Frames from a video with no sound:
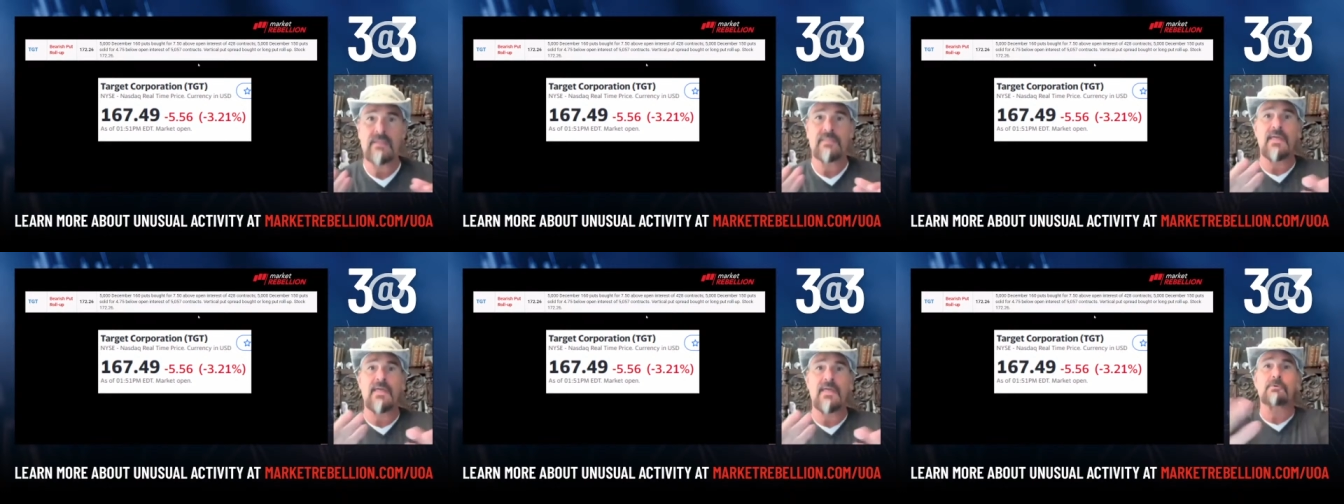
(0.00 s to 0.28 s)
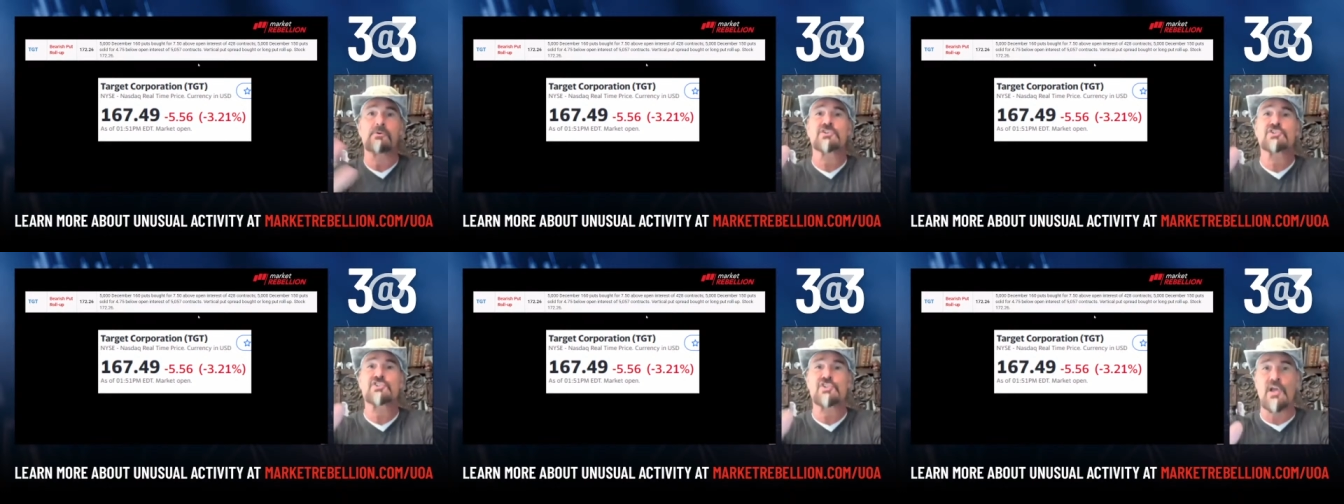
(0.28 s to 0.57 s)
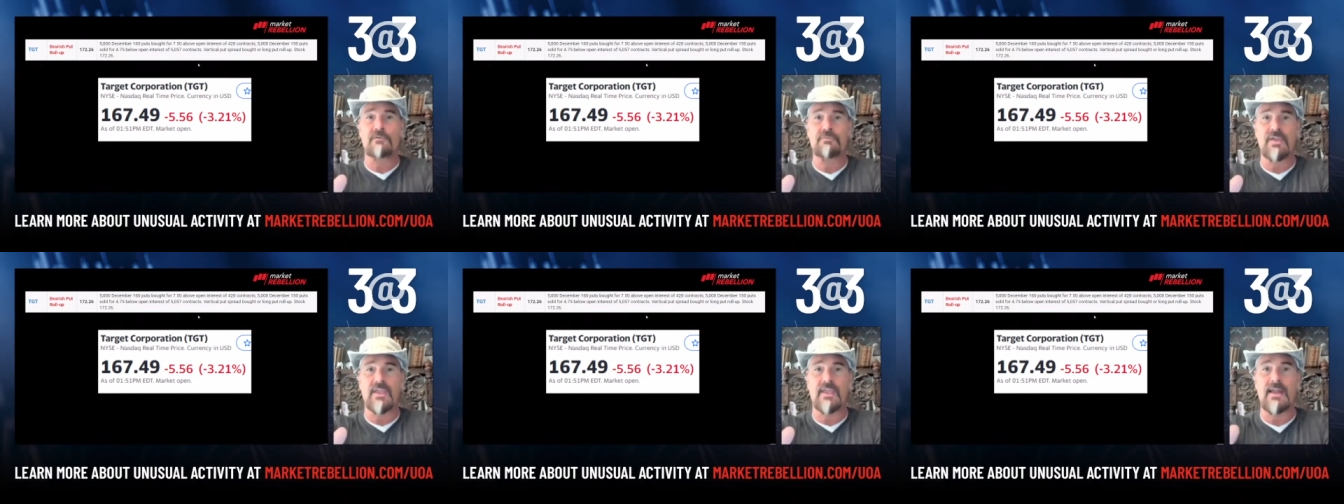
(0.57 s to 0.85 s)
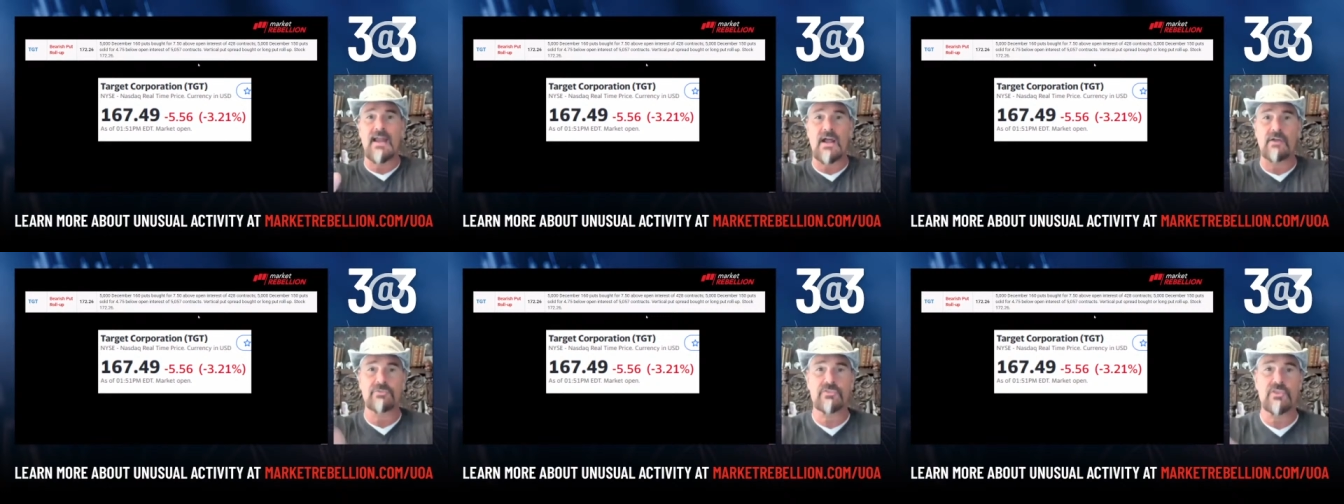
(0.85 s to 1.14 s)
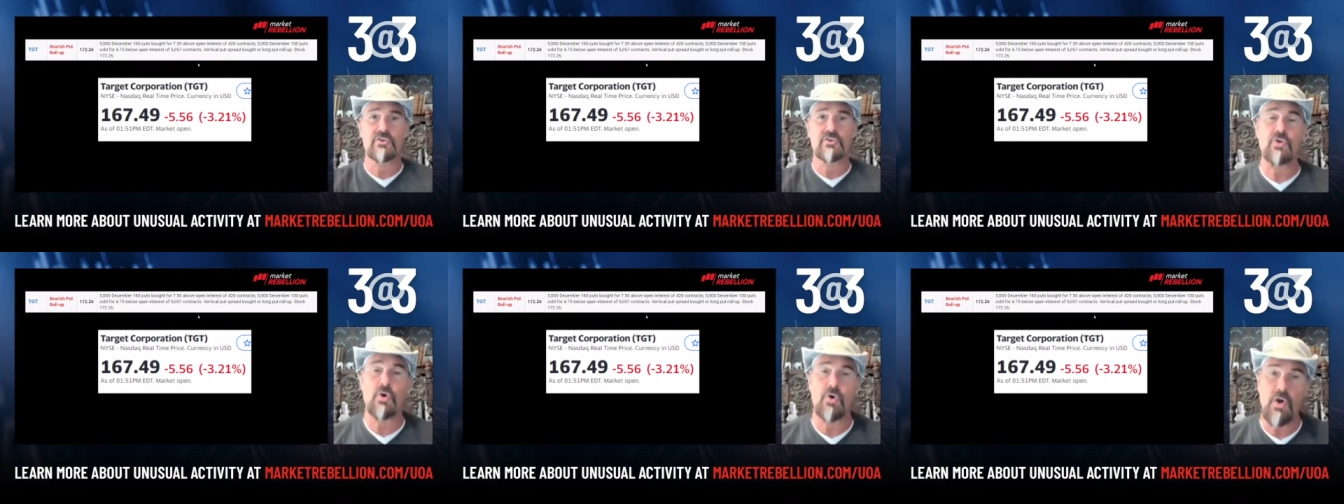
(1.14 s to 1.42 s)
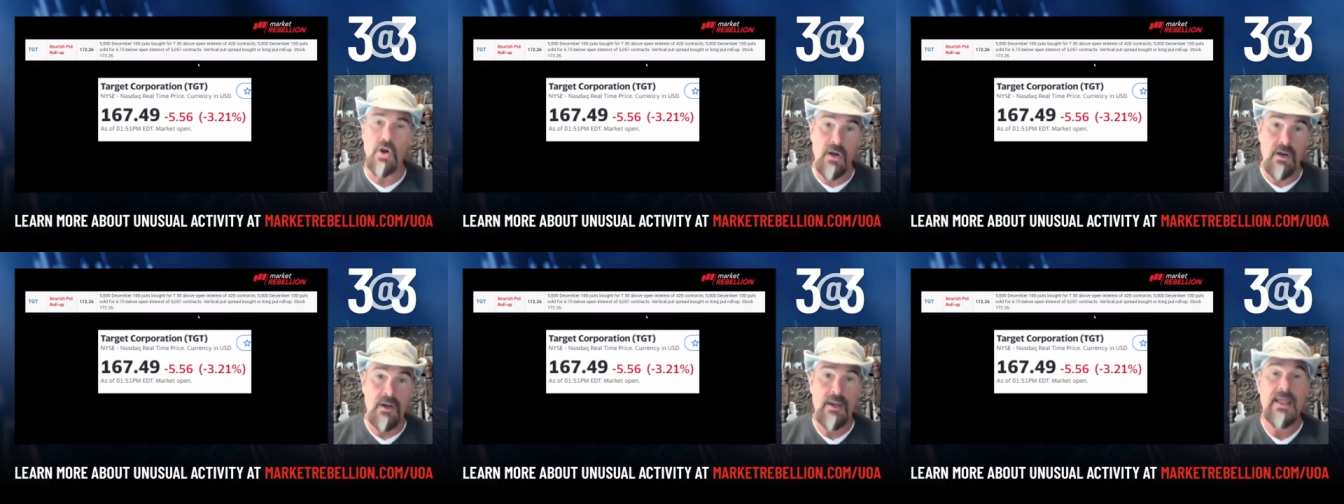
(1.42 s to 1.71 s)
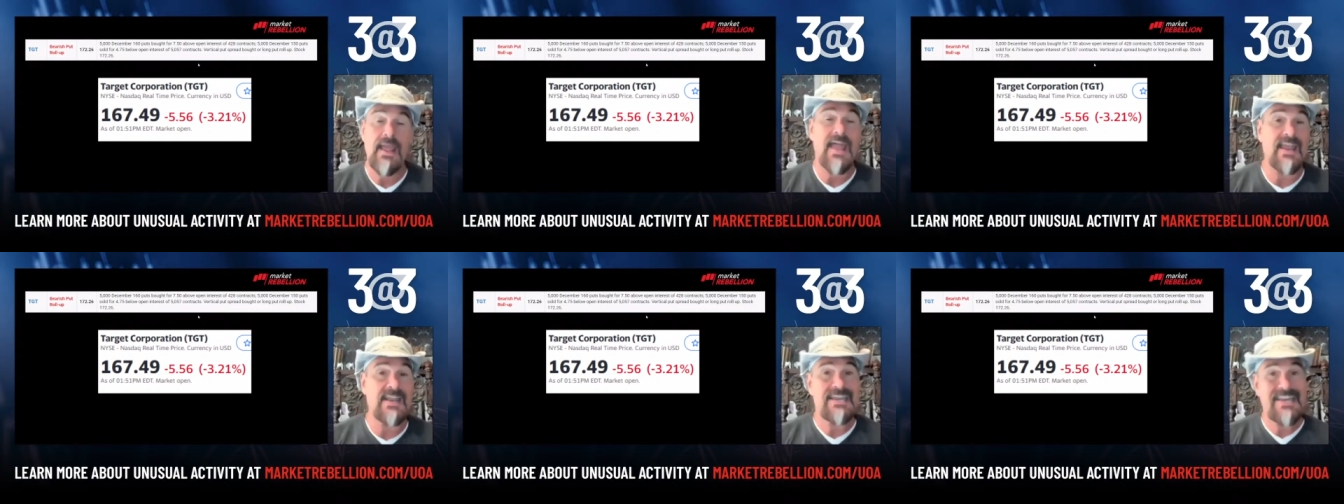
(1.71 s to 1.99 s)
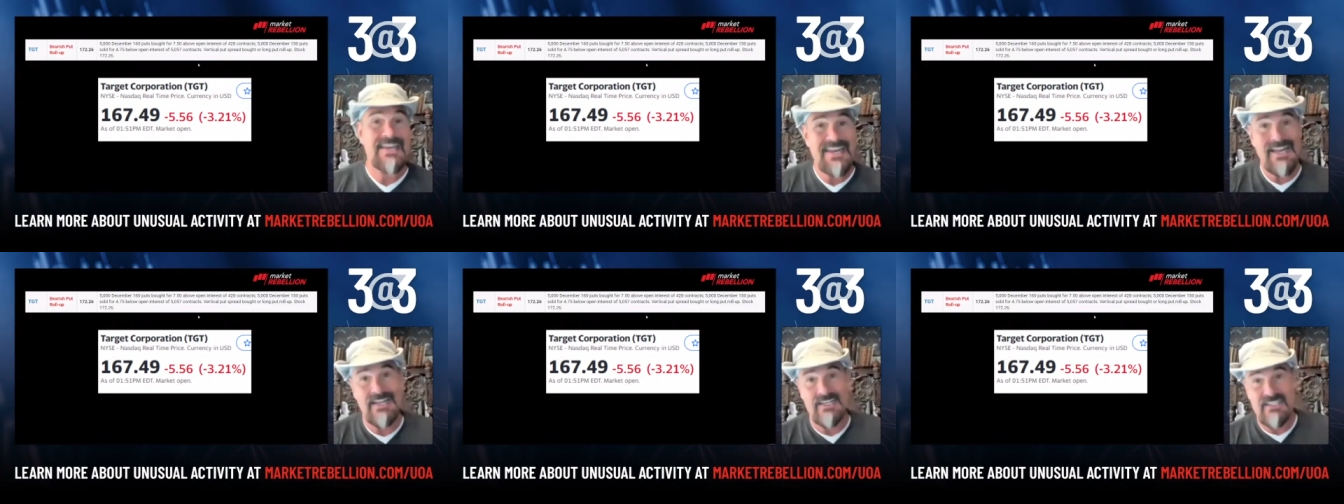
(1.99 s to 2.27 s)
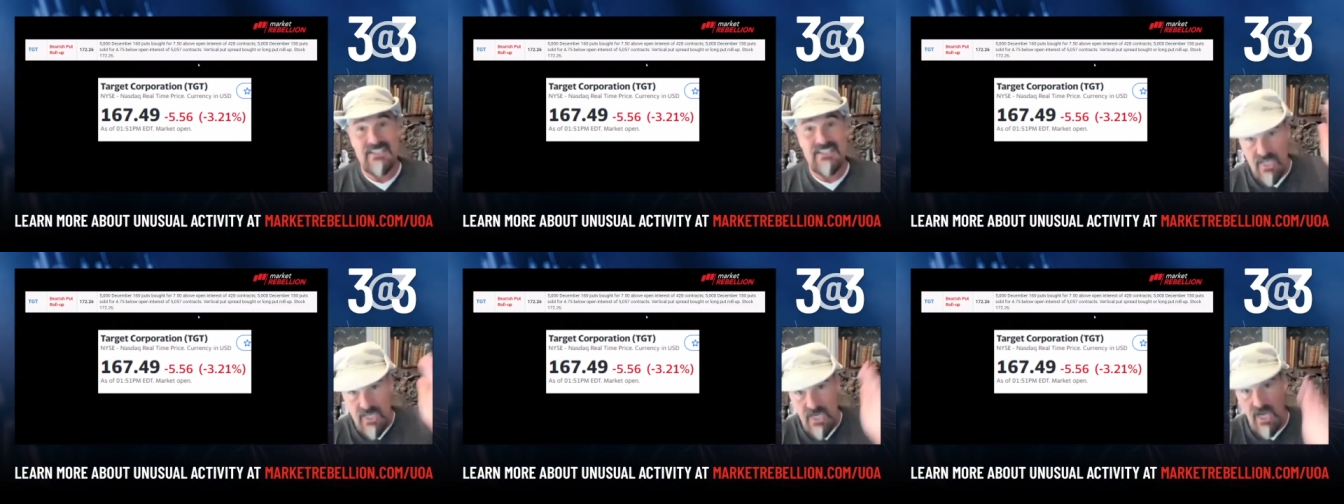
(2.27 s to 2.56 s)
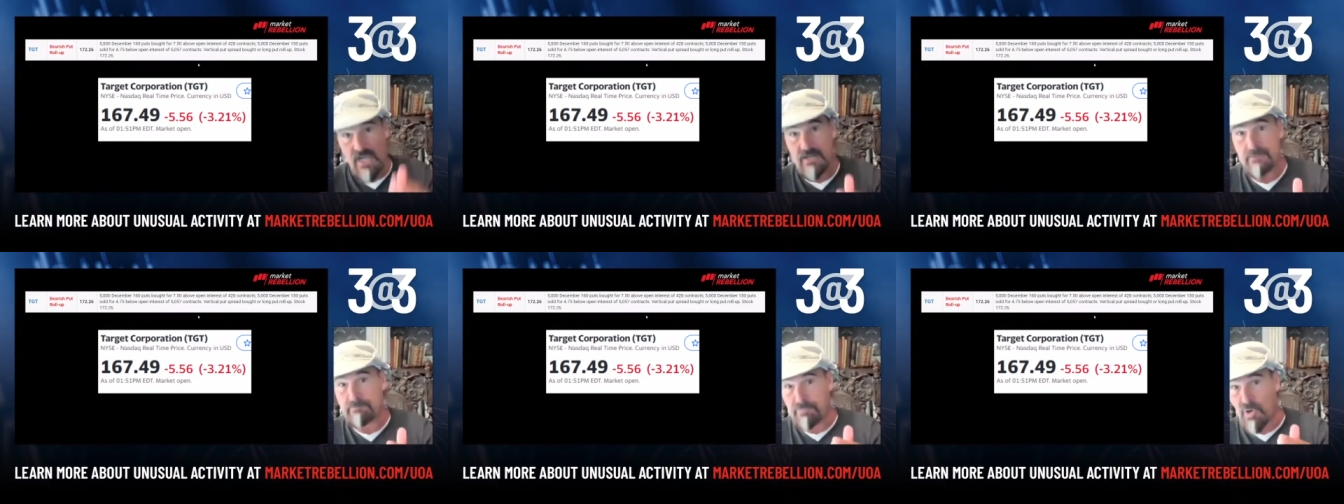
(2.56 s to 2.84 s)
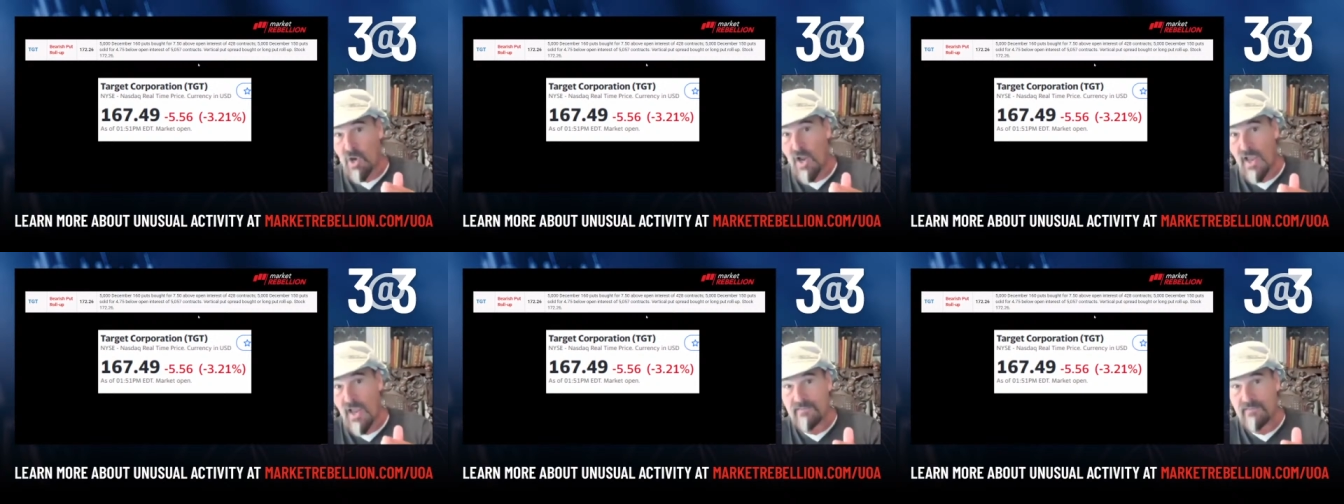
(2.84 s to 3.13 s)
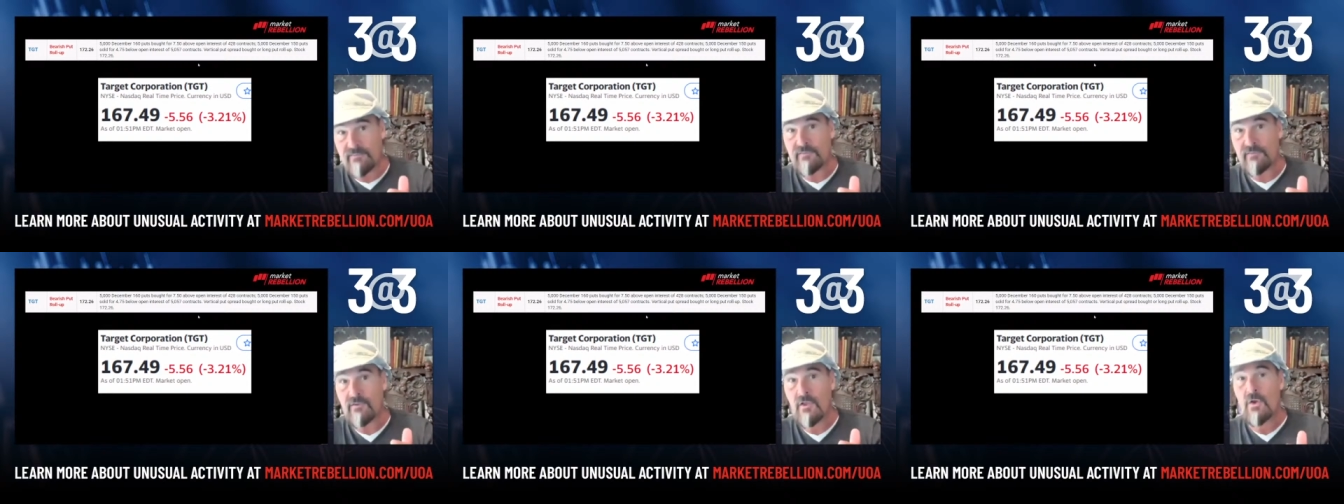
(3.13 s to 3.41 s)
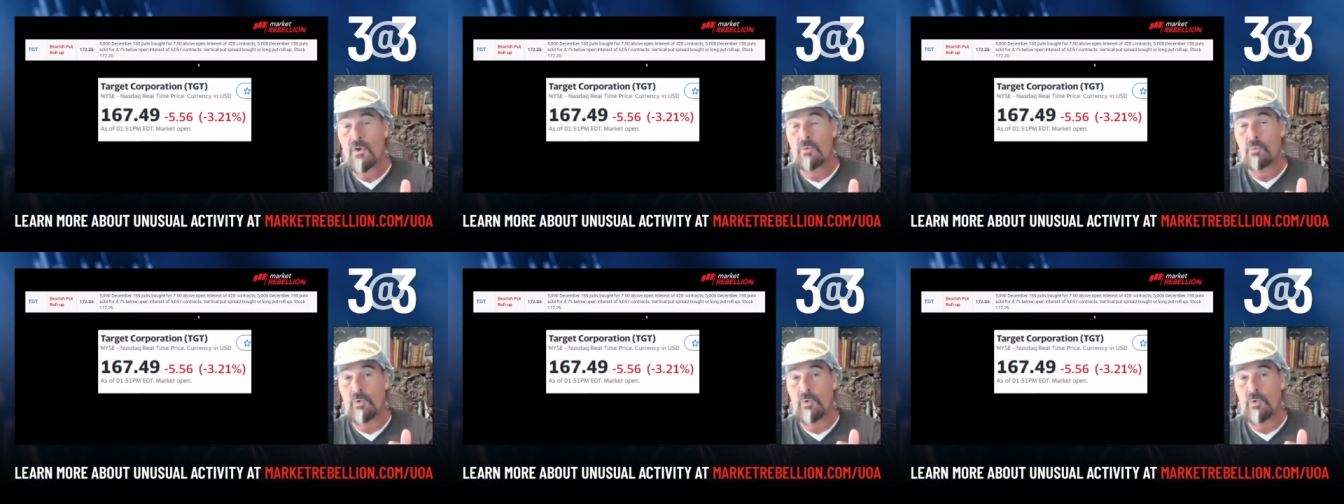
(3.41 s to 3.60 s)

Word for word: They were shoving it out the door and needing to cut price,